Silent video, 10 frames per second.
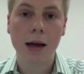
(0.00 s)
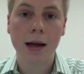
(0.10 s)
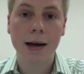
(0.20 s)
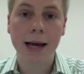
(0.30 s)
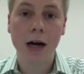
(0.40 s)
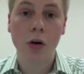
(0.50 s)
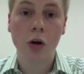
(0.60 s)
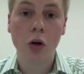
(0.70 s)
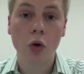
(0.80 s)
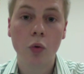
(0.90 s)
Now,
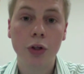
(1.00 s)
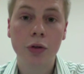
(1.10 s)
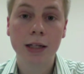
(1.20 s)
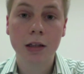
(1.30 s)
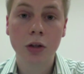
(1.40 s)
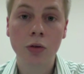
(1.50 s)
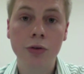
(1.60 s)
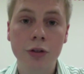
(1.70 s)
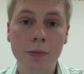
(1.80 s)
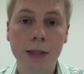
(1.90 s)
when you conclude
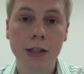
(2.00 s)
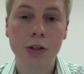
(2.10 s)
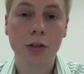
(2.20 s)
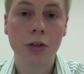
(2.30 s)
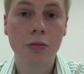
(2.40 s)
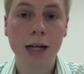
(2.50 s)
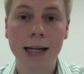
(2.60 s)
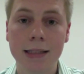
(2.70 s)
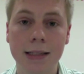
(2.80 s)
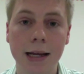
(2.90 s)
your speech, do
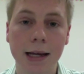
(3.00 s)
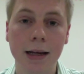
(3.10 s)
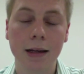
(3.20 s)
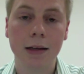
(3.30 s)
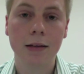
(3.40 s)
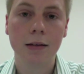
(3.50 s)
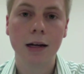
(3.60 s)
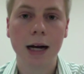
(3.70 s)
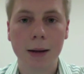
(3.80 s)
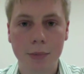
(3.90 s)
not say,
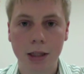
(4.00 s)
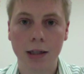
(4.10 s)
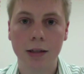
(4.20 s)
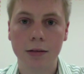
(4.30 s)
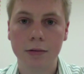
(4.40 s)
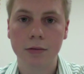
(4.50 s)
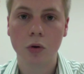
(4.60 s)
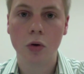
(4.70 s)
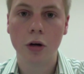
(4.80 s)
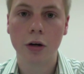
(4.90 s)
"I'm done,"
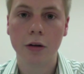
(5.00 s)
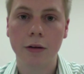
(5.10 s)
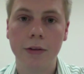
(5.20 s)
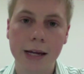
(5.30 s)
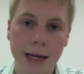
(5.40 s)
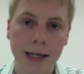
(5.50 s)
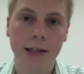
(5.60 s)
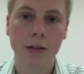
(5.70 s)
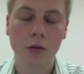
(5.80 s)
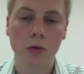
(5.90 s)
or "the
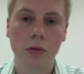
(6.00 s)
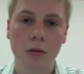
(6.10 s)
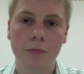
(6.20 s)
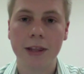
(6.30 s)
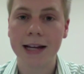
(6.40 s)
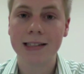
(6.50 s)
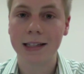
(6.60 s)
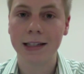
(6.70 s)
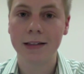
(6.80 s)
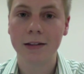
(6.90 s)
end," or "that's
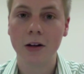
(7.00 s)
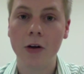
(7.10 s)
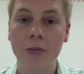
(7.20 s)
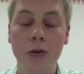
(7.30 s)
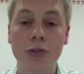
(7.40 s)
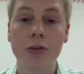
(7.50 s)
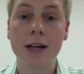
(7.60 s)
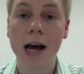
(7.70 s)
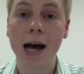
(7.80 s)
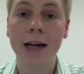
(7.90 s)
it." Those are
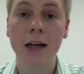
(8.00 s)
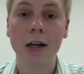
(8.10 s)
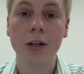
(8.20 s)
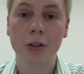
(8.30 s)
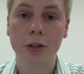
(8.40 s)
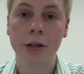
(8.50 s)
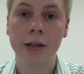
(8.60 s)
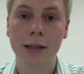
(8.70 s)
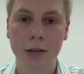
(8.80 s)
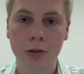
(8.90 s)
not good
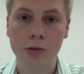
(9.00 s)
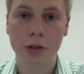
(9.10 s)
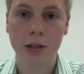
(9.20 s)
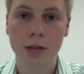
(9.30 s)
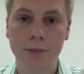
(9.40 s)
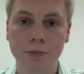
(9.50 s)
conclusions.